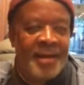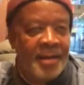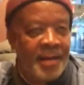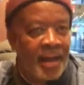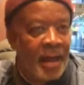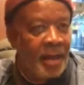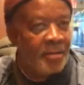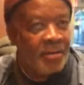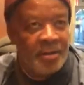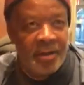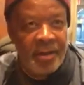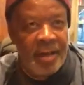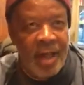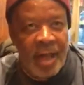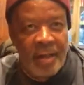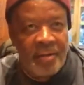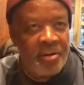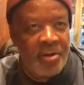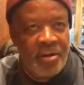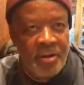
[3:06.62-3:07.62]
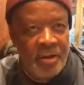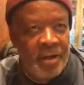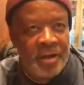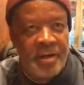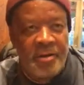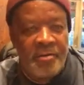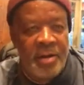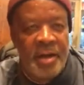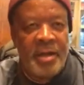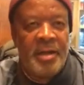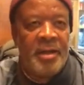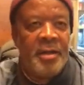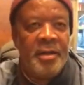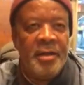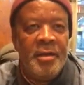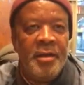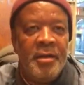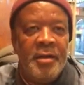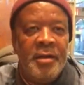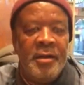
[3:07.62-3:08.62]
it had all of that on it already.
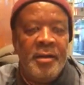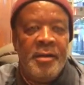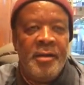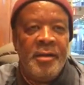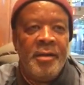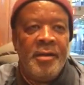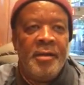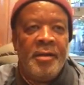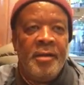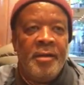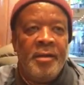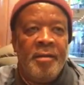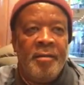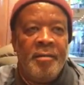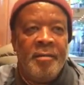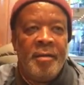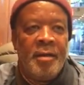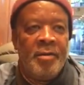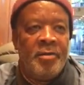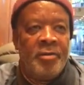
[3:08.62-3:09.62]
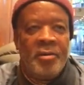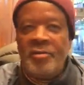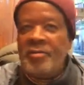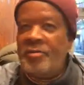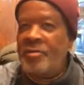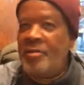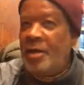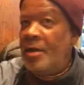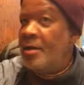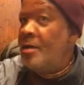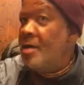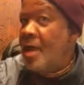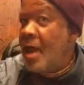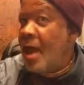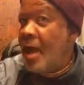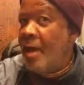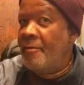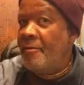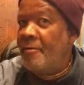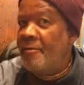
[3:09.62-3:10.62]
It just didn't
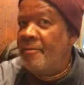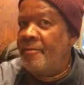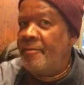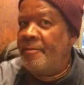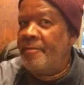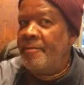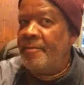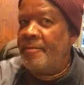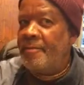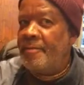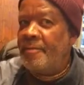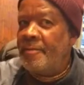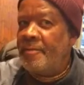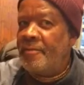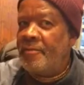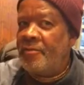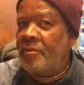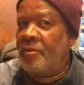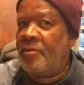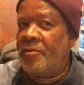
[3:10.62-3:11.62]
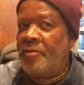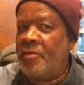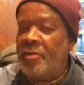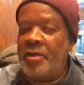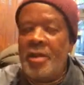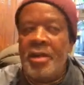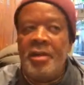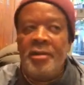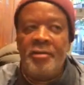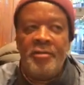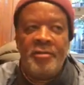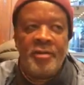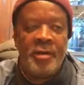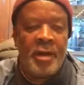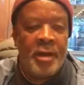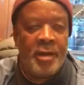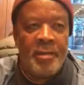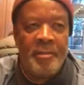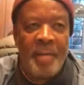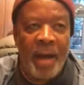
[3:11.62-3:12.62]
have certain things.
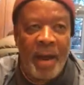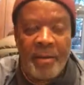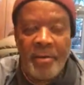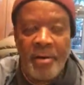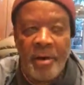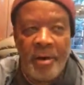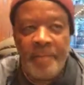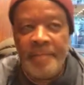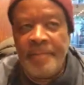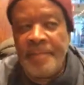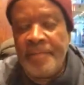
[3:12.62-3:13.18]
Yeah, the background.